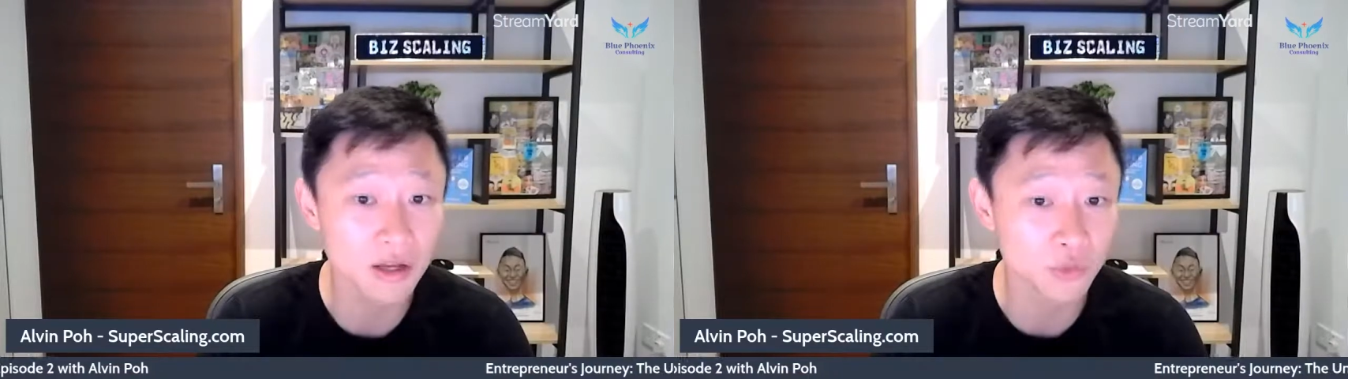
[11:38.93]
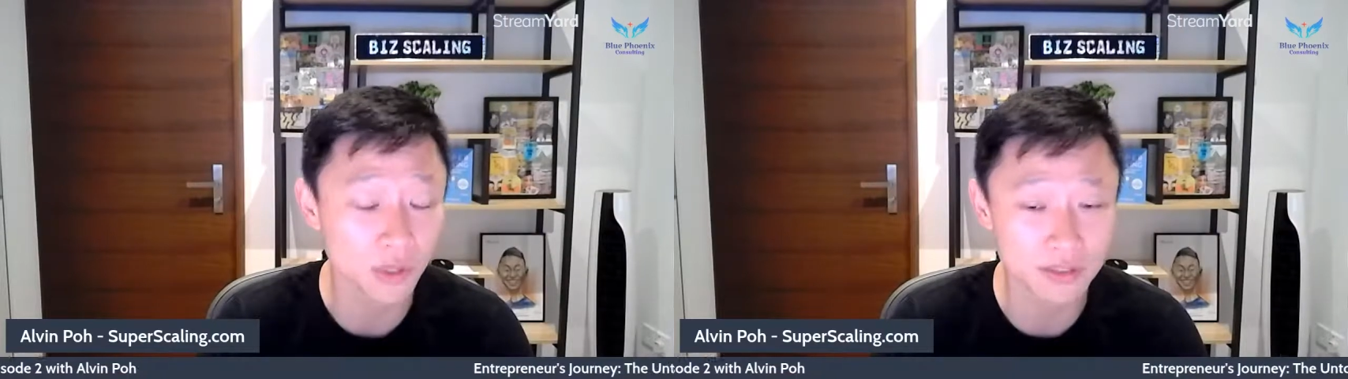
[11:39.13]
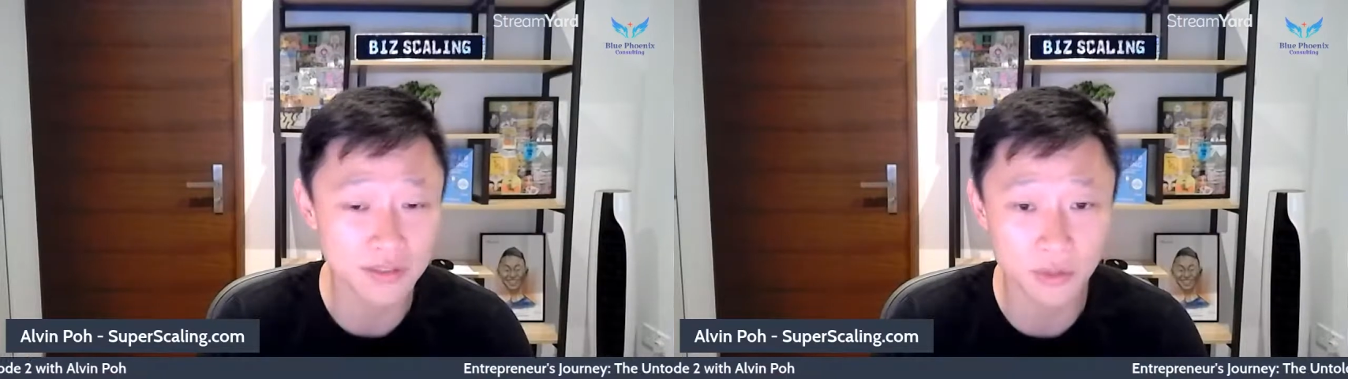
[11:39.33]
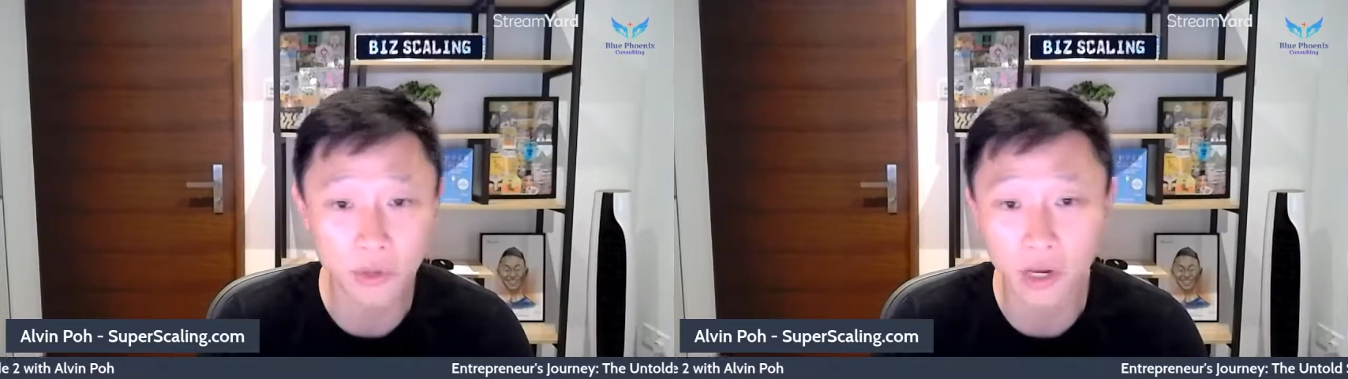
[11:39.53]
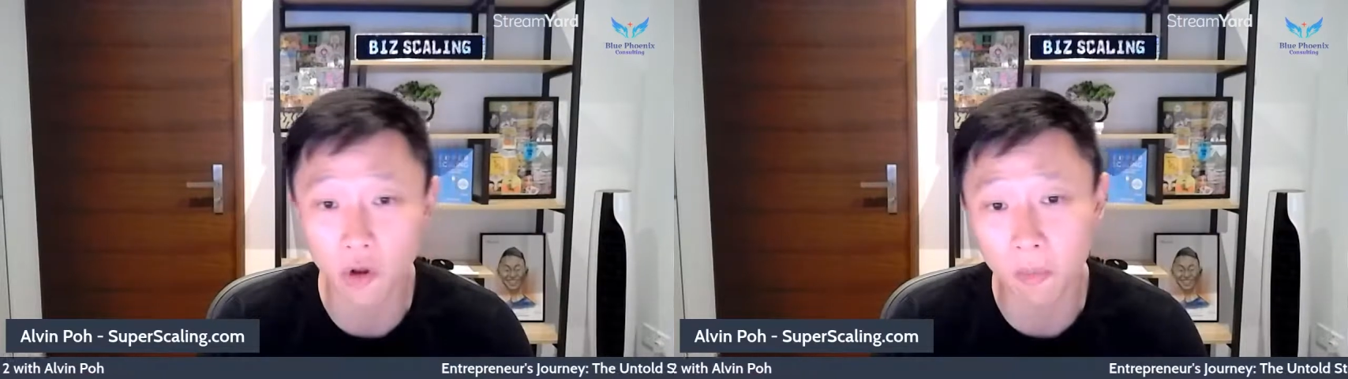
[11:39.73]
to understand
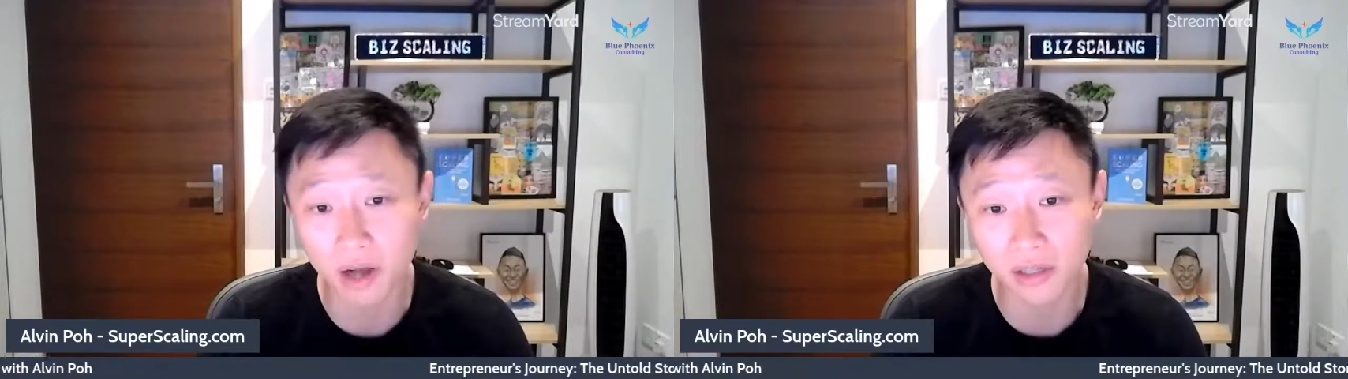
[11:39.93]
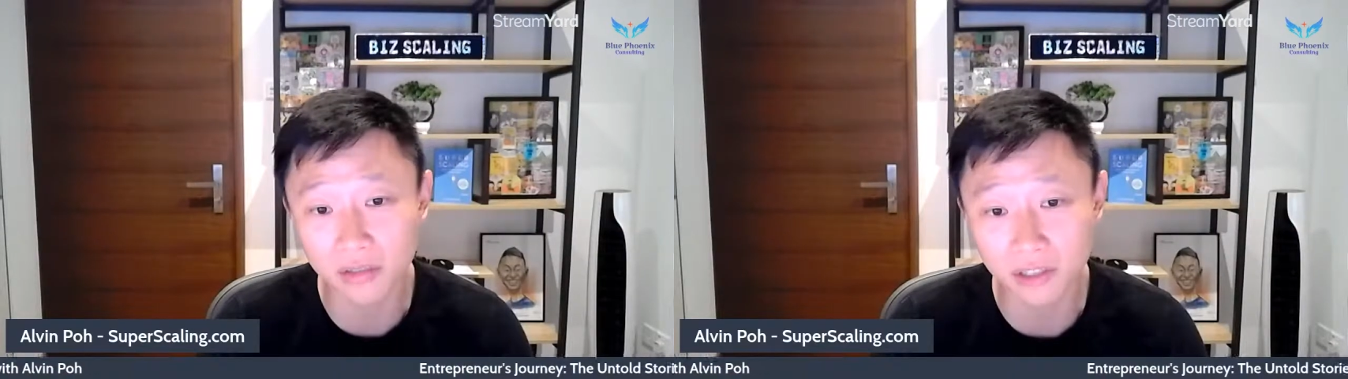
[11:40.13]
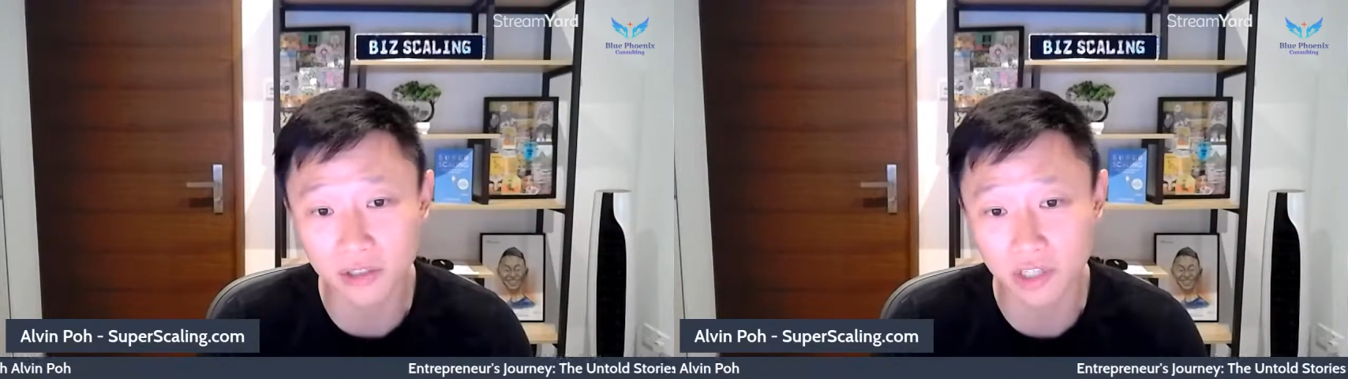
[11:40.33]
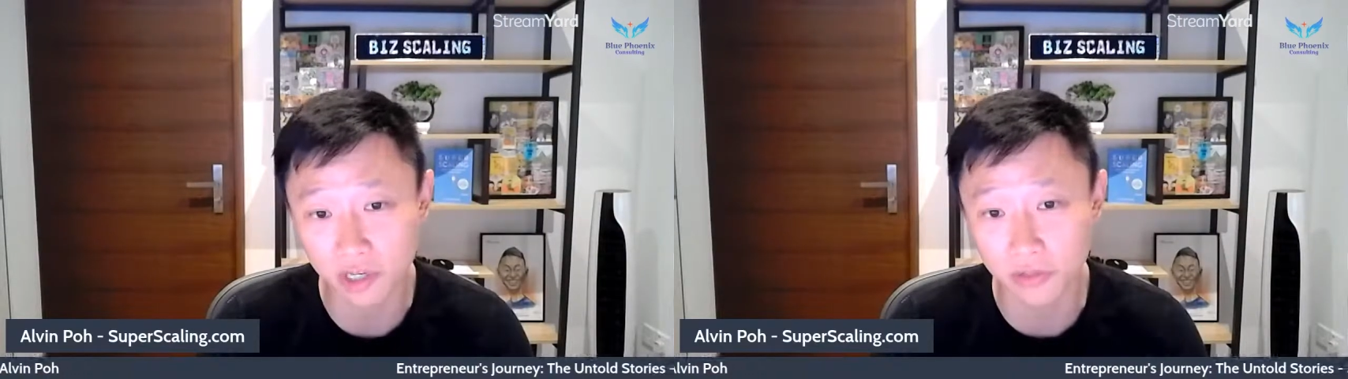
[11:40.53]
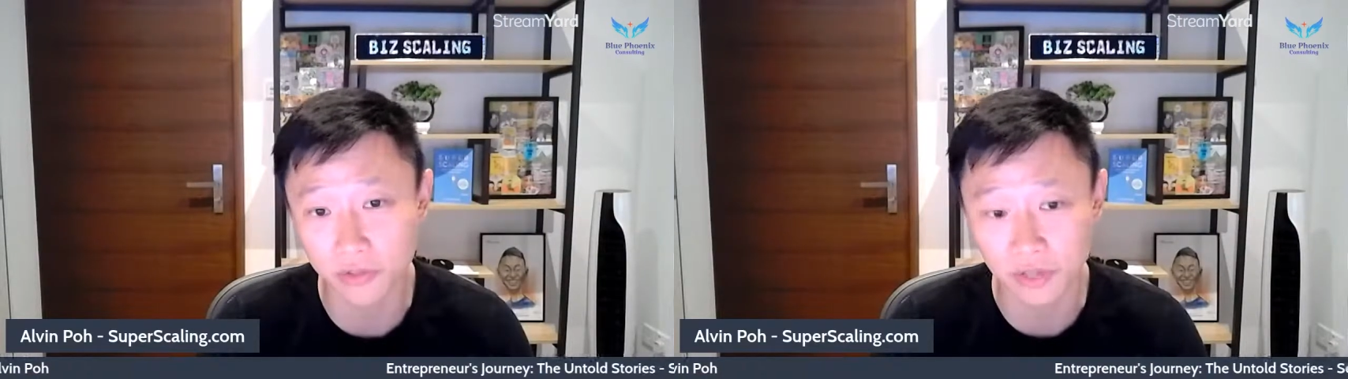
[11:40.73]
what our marketing
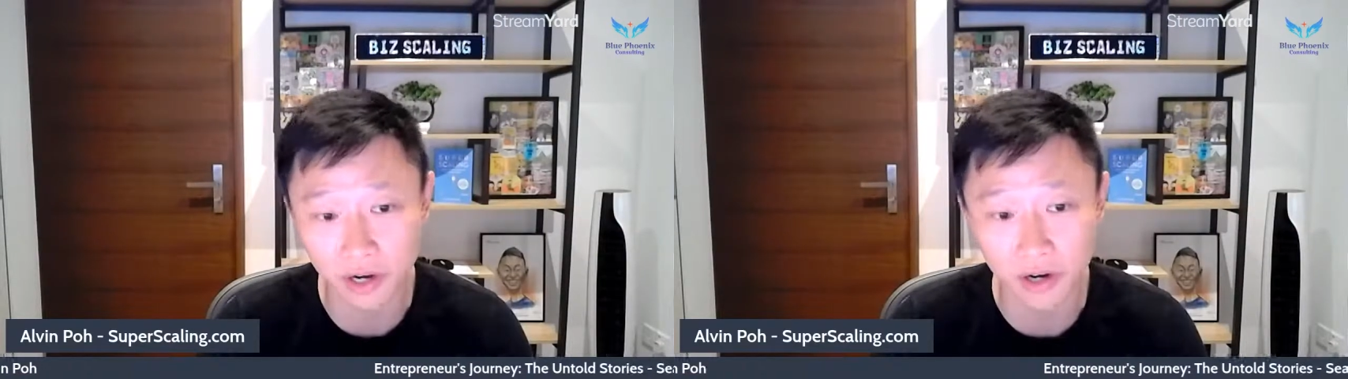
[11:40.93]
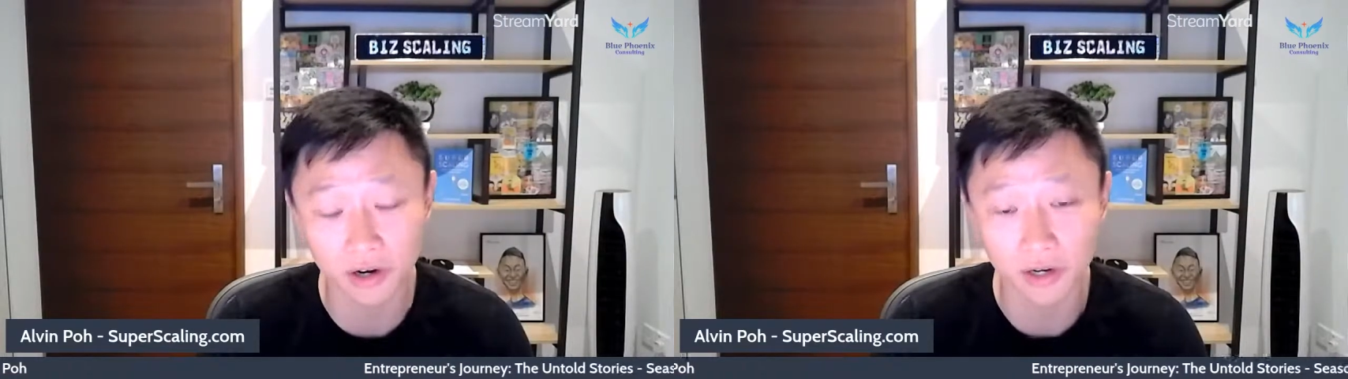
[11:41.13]
channels are,